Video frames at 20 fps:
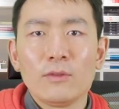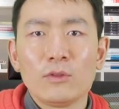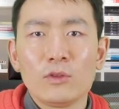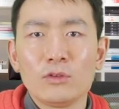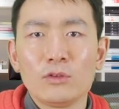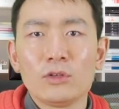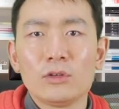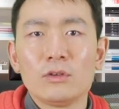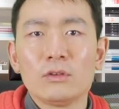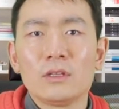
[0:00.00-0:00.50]

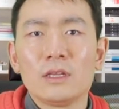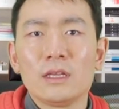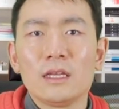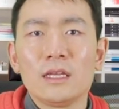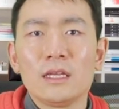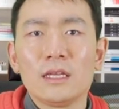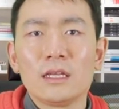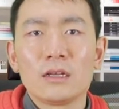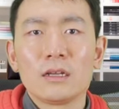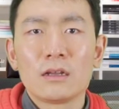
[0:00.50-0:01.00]
due to
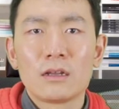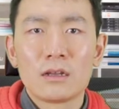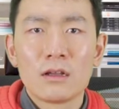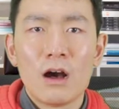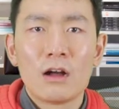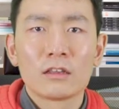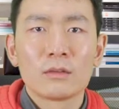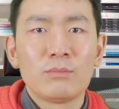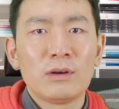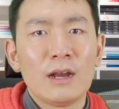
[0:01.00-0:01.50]
the
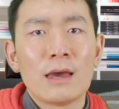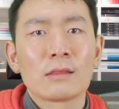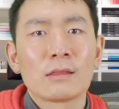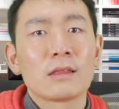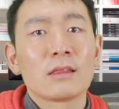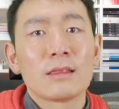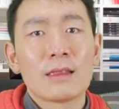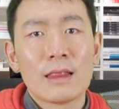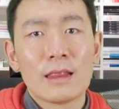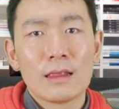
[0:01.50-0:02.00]
God-blessed
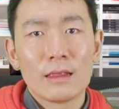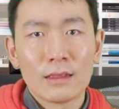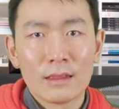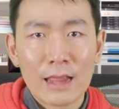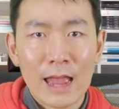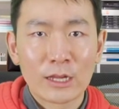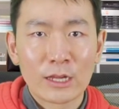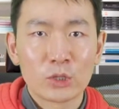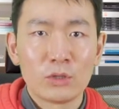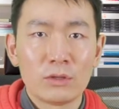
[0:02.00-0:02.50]

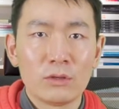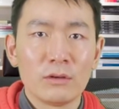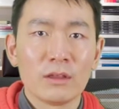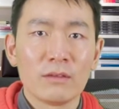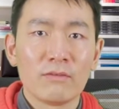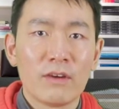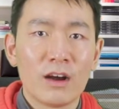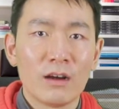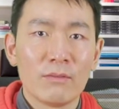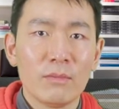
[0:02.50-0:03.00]
natural
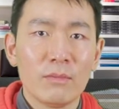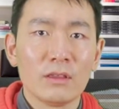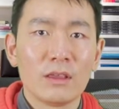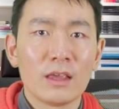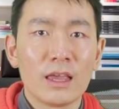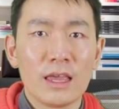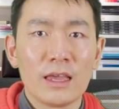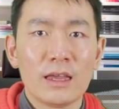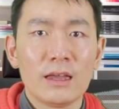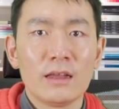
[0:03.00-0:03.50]
environment
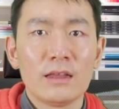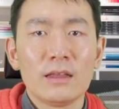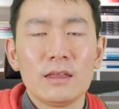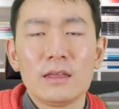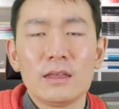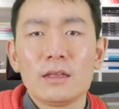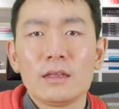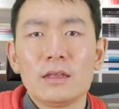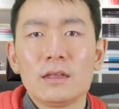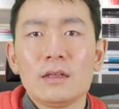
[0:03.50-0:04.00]
here.
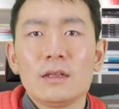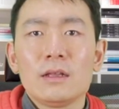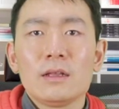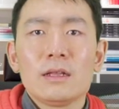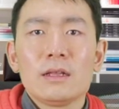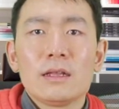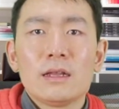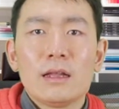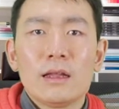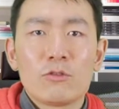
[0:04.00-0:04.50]

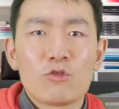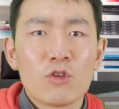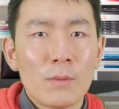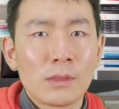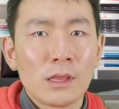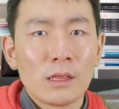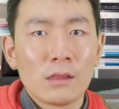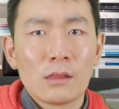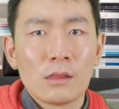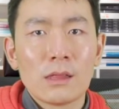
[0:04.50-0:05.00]

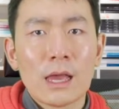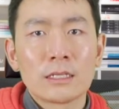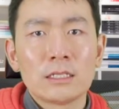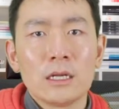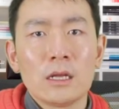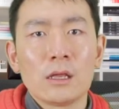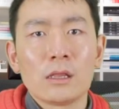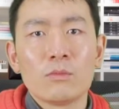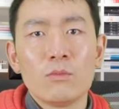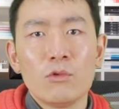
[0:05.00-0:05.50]
Jobs in this
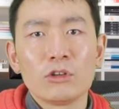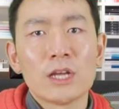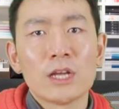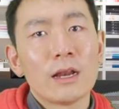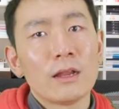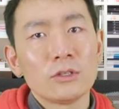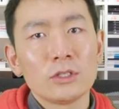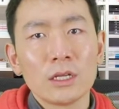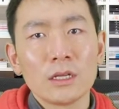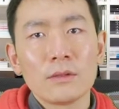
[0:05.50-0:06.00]
sector is more
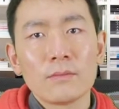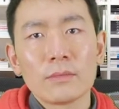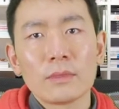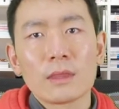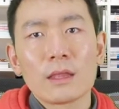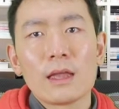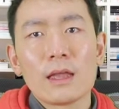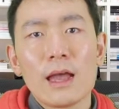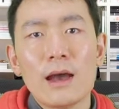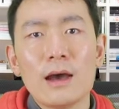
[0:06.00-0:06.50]
challenging,
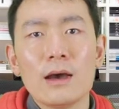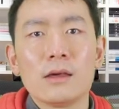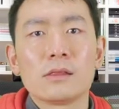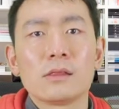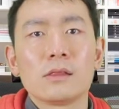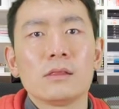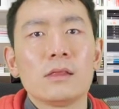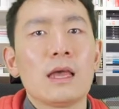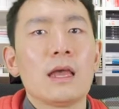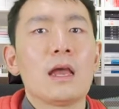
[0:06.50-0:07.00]

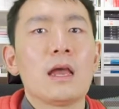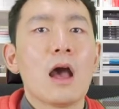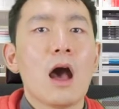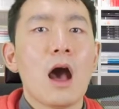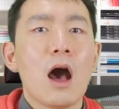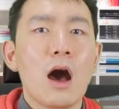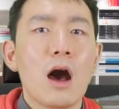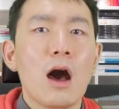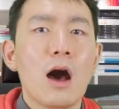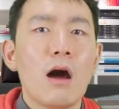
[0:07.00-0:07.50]
as there
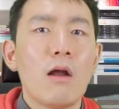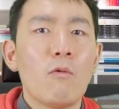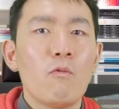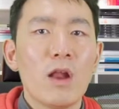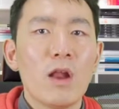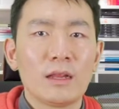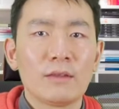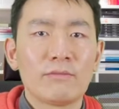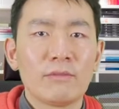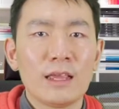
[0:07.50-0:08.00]
are
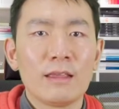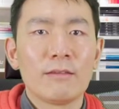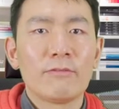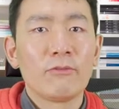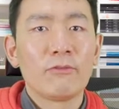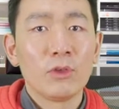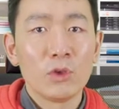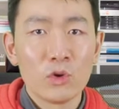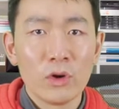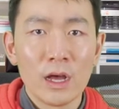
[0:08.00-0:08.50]
relatively
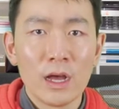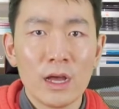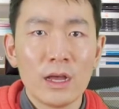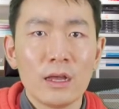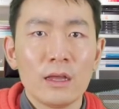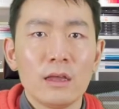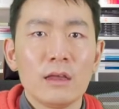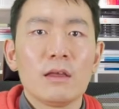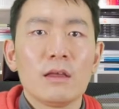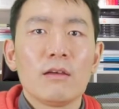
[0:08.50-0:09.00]
fewer
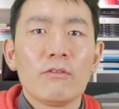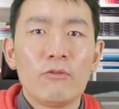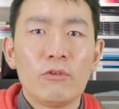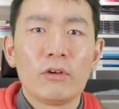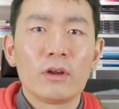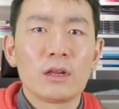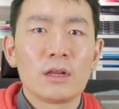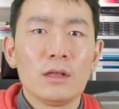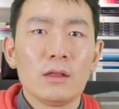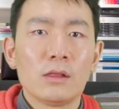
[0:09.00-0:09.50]

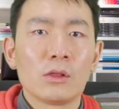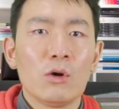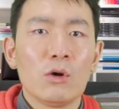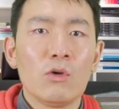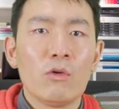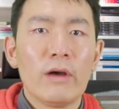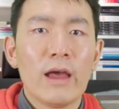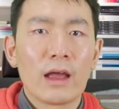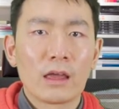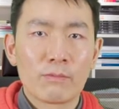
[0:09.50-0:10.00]
foreigners
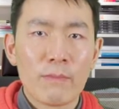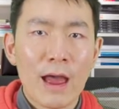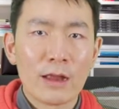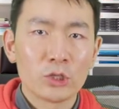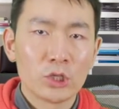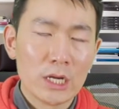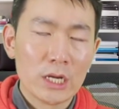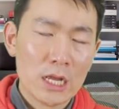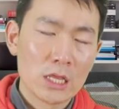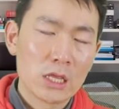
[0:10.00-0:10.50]
or
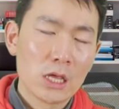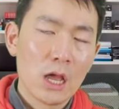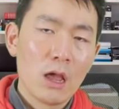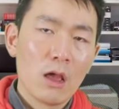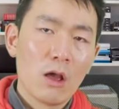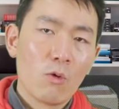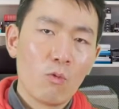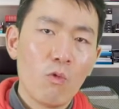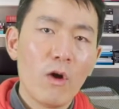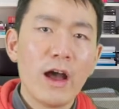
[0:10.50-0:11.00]
expatriates
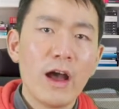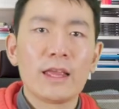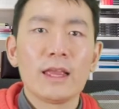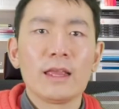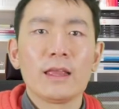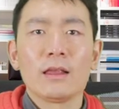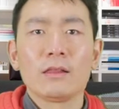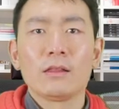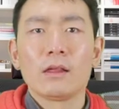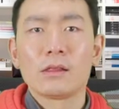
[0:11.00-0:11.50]
working in